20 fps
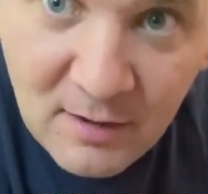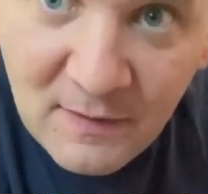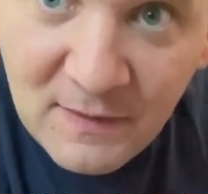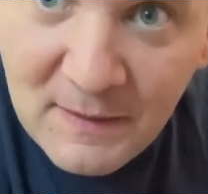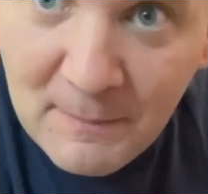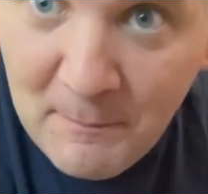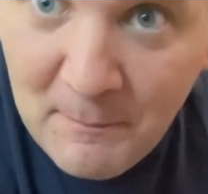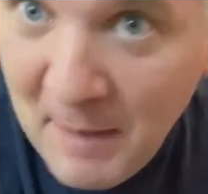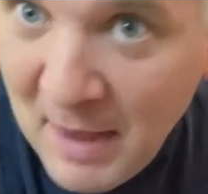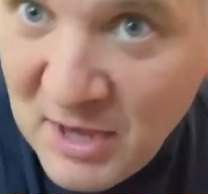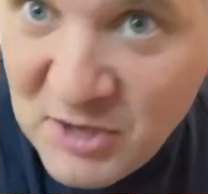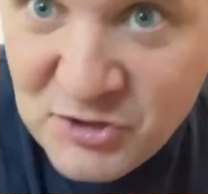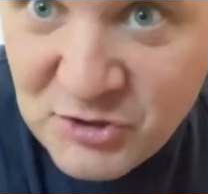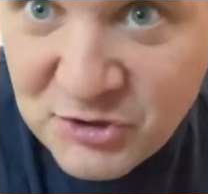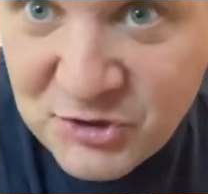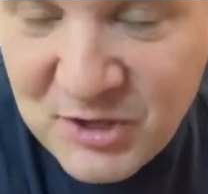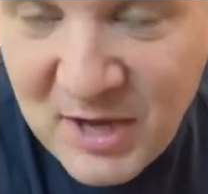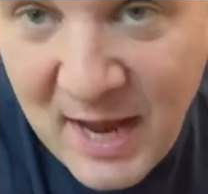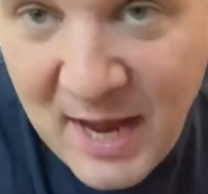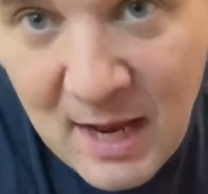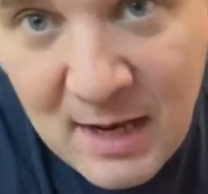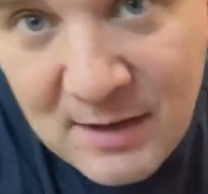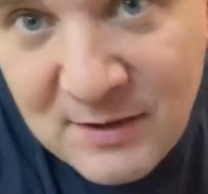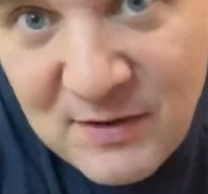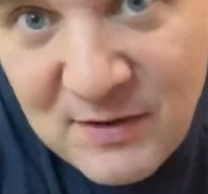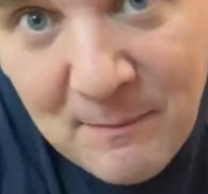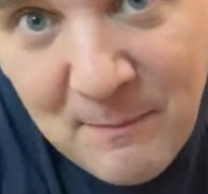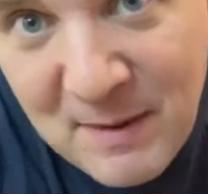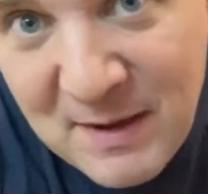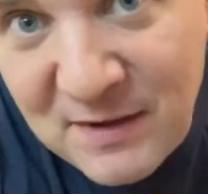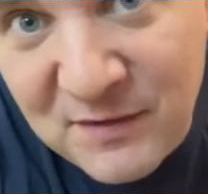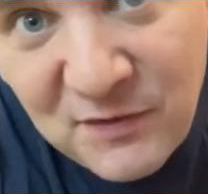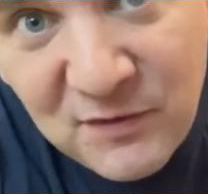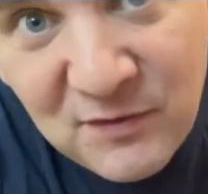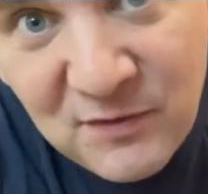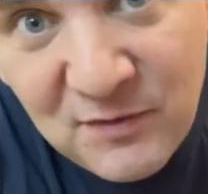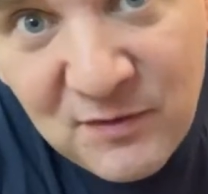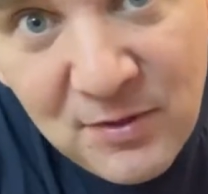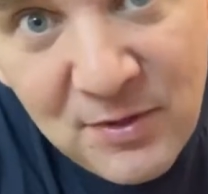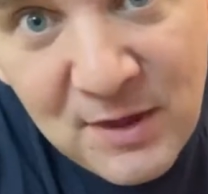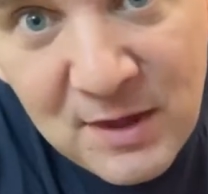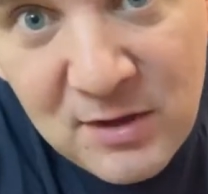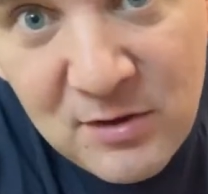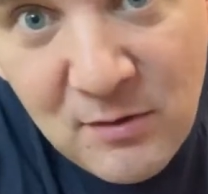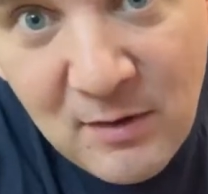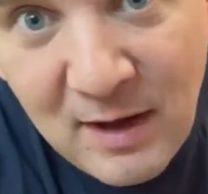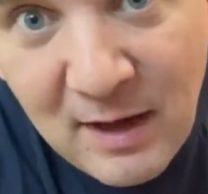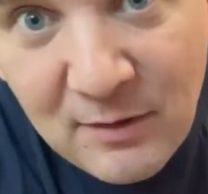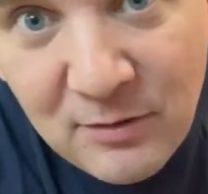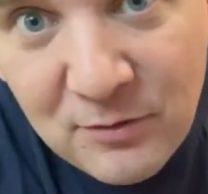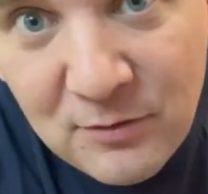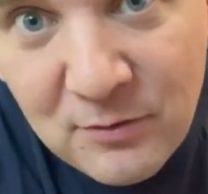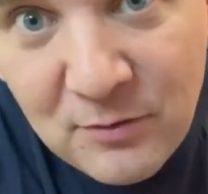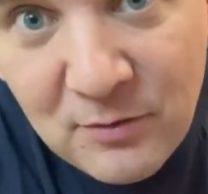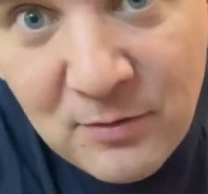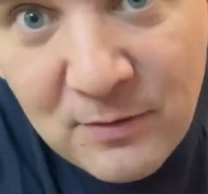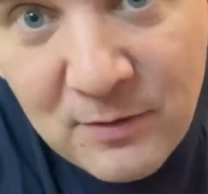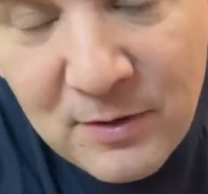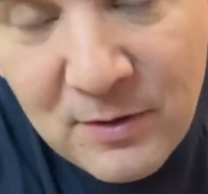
the major scale best thing you can do.